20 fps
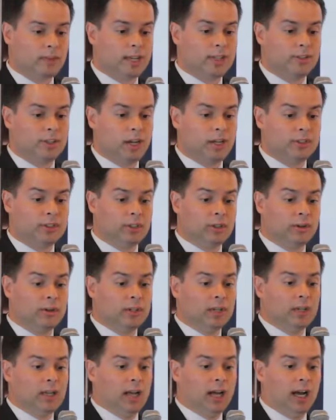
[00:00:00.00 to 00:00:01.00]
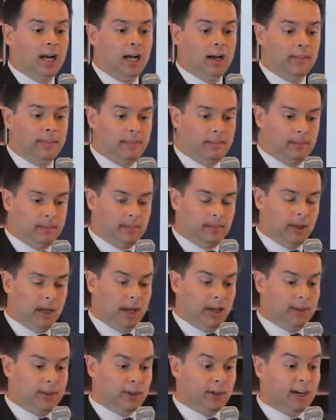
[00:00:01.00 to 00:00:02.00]
It's also
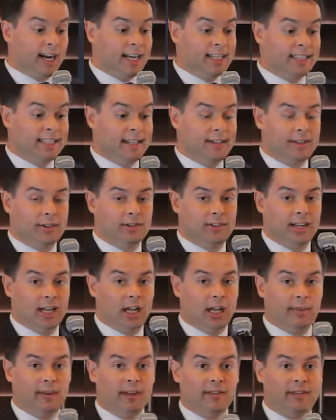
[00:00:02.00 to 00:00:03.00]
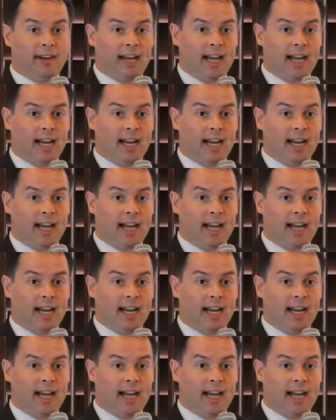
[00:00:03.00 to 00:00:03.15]
theorized that there's an element of